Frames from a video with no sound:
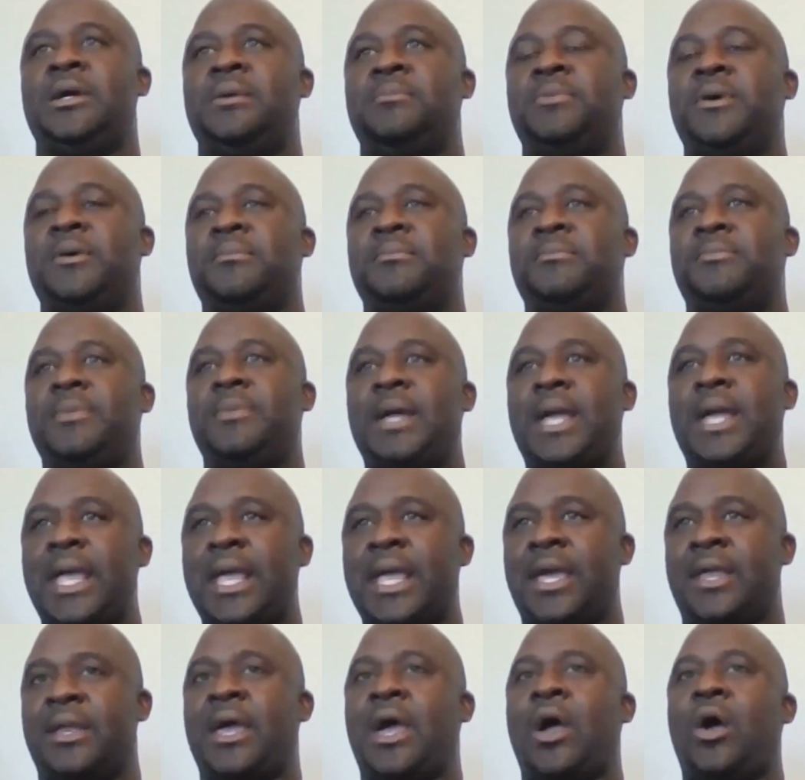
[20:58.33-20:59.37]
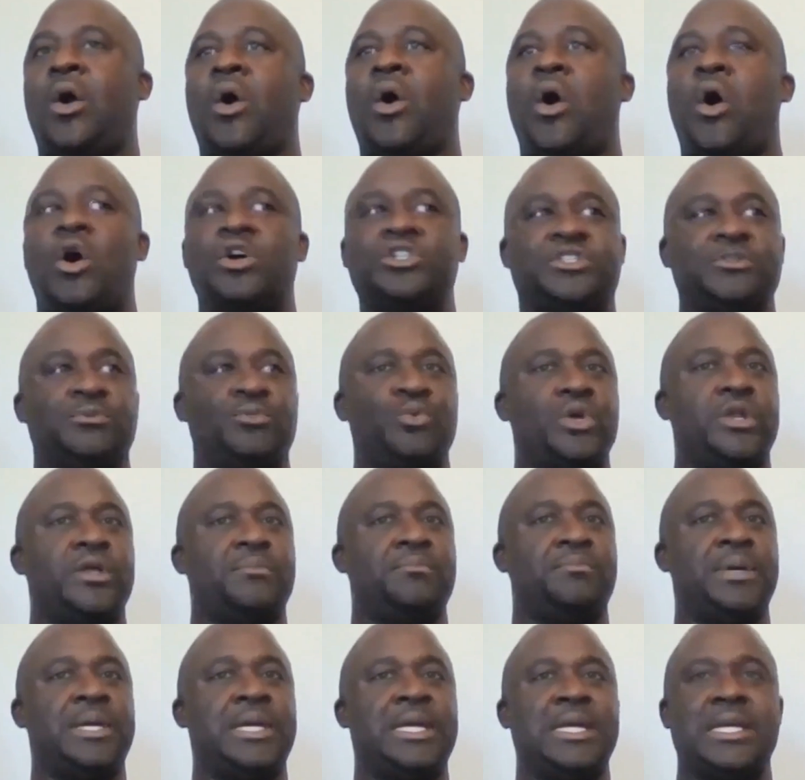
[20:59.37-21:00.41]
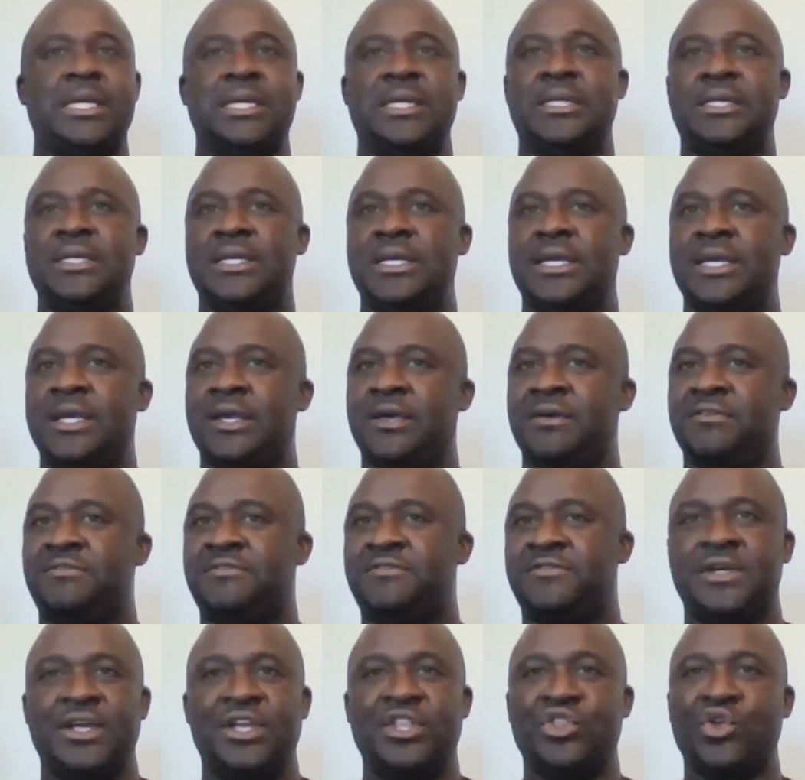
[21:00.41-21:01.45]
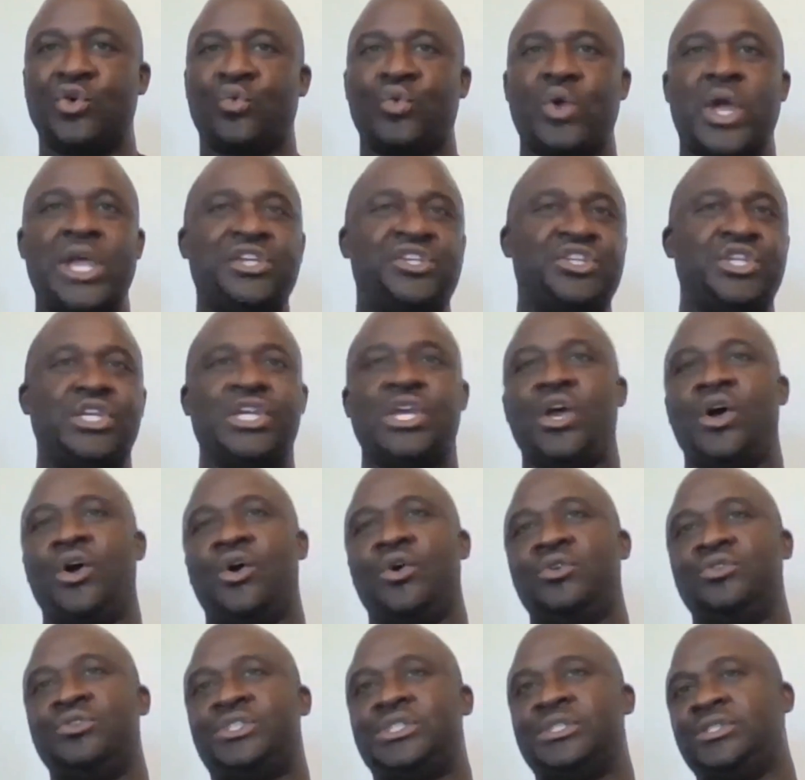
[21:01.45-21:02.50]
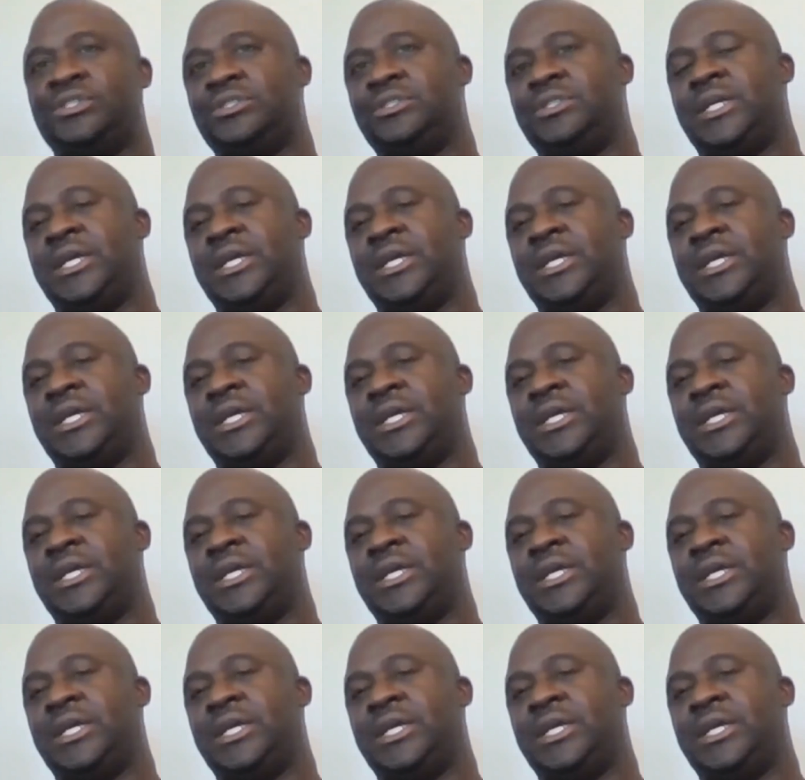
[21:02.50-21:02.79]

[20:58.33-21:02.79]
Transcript: But man, how awesome would it be if the ratios and